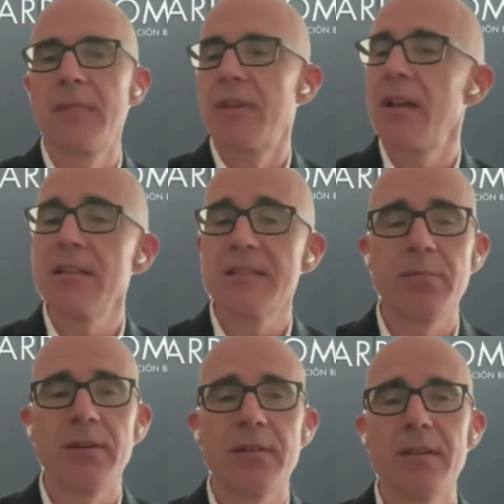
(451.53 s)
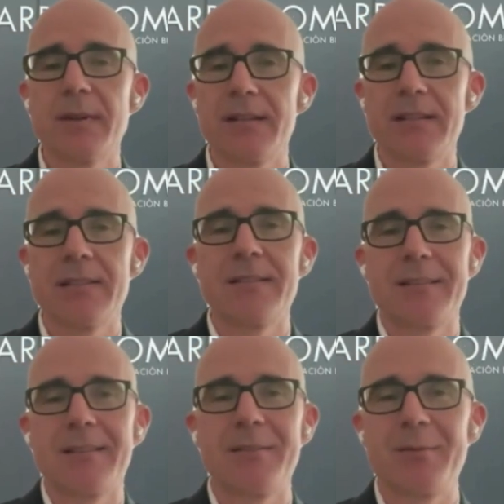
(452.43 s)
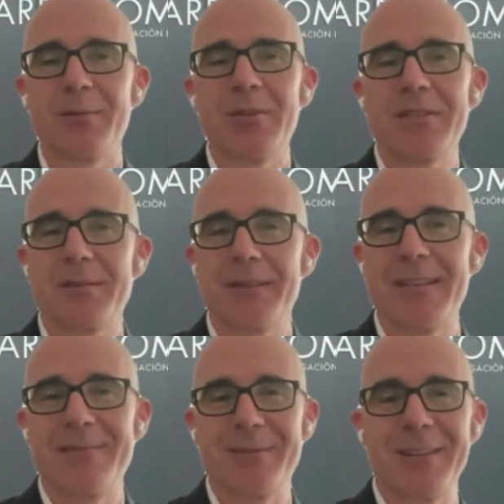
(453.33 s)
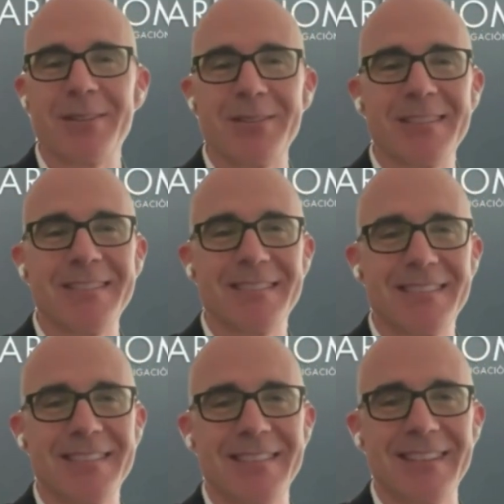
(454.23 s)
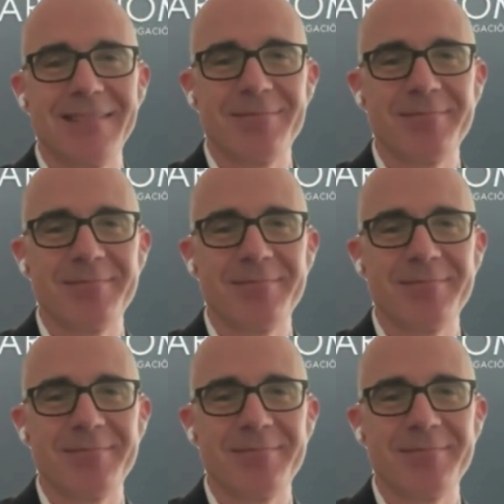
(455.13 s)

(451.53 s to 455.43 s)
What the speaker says: Yeah, simple things, but it was very good. Yeah.